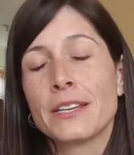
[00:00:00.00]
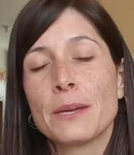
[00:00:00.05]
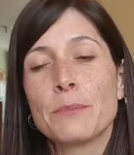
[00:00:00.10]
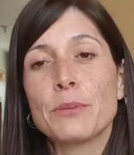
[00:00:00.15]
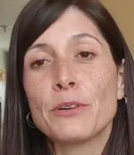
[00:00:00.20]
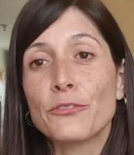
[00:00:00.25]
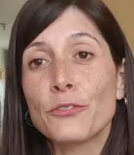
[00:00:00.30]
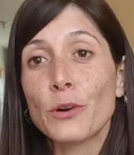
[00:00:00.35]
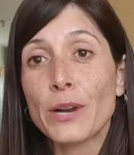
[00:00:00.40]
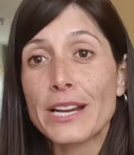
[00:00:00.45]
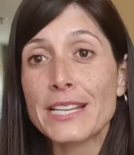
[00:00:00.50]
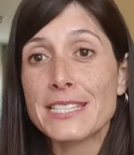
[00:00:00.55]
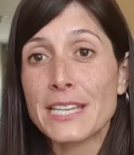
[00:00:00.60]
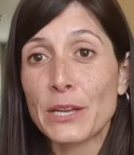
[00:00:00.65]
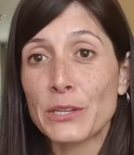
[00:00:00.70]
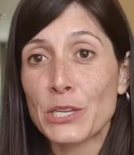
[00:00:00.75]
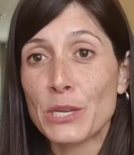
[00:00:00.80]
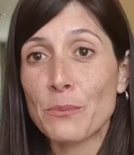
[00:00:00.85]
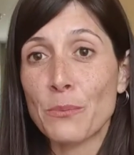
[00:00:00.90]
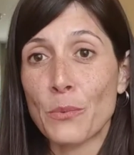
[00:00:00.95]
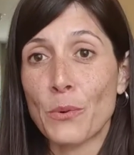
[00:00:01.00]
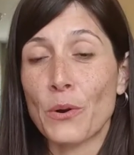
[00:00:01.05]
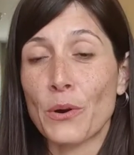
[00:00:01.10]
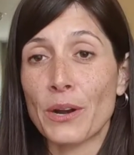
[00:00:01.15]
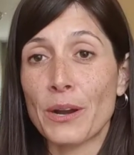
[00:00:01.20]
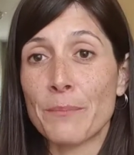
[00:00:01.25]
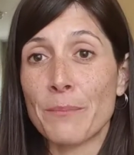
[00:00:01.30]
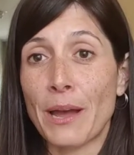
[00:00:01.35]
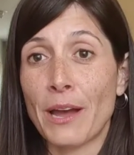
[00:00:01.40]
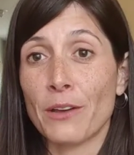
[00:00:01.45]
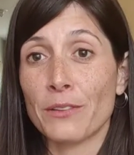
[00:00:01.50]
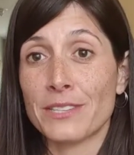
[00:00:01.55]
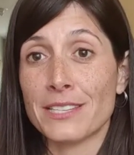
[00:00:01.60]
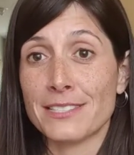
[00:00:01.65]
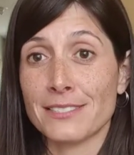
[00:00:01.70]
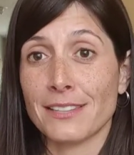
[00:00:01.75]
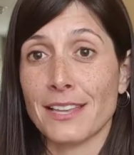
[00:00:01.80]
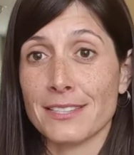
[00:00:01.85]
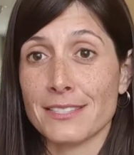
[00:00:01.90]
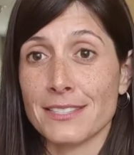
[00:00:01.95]
Before I tell you more about
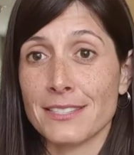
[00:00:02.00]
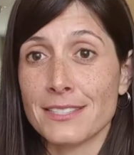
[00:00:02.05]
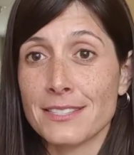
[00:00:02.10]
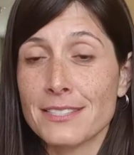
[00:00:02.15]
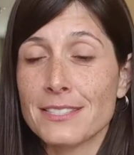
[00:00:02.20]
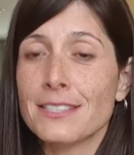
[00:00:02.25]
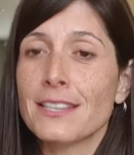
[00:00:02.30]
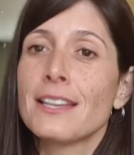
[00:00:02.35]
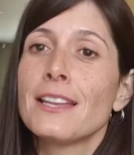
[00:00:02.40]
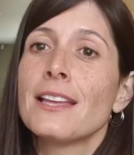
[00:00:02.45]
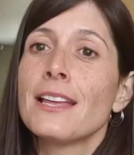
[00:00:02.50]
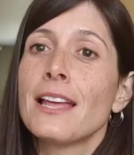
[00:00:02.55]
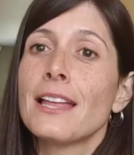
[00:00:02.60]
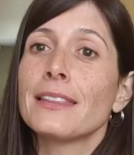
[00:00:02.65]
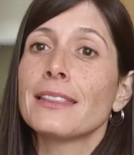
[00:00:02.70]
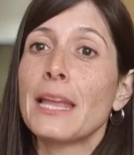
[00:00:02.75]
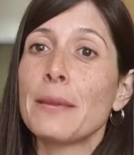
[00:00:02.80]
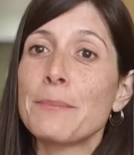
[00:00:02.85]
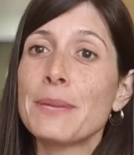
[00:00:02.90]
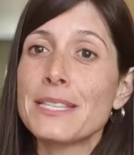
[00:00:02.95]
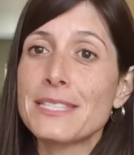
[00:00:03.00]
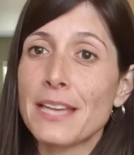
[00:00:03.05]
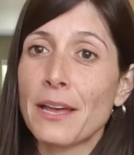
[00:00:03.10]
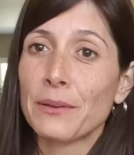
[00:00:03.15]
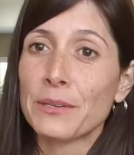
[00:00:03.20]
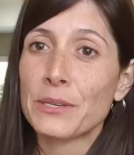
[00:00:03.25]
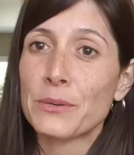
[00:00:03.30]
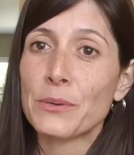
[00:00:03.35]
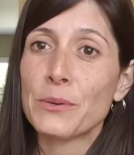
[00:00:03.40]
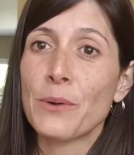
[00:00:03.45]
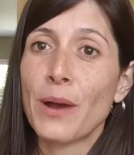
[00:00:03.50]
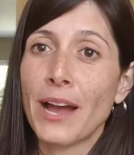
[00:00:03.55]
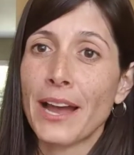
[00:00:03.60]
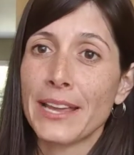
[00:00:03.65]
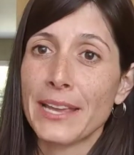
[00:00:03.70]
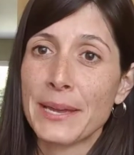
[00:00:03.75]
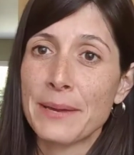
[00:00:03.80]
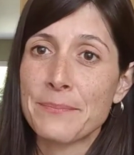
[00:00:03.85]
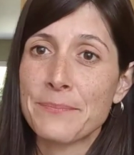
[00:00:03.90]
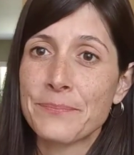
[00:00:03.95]
these lessons, let me tell you who I
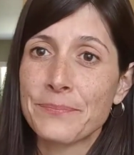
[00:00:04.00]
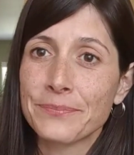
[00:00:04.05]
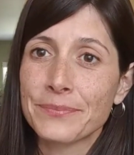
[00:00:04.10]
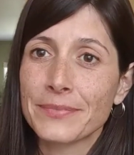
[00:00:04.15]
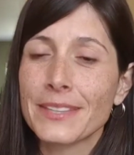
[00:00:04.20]
am.